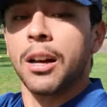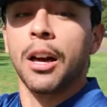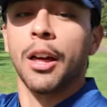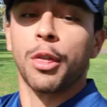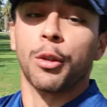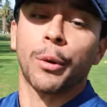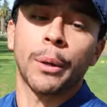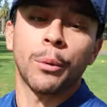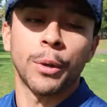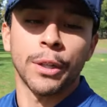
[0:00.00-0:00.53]

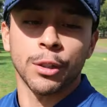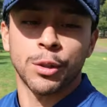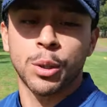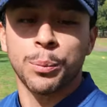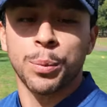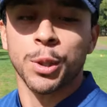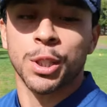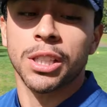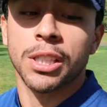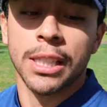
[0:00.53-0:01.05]
3-wood. It's
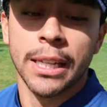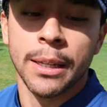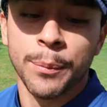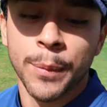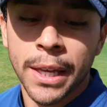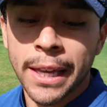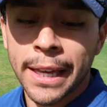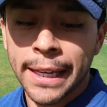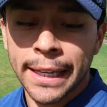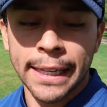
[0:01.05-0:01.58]
super slim,
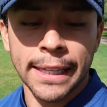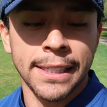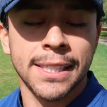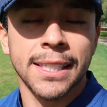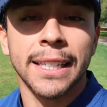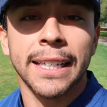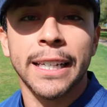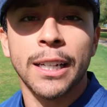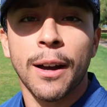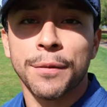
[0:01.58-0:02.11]
easy
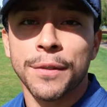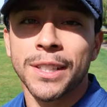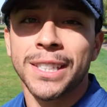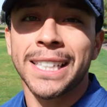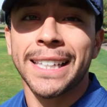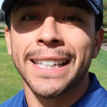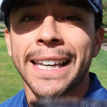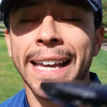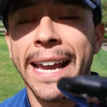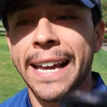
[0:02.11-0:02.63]
to hit off the
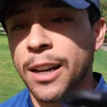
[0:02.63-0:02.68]
tee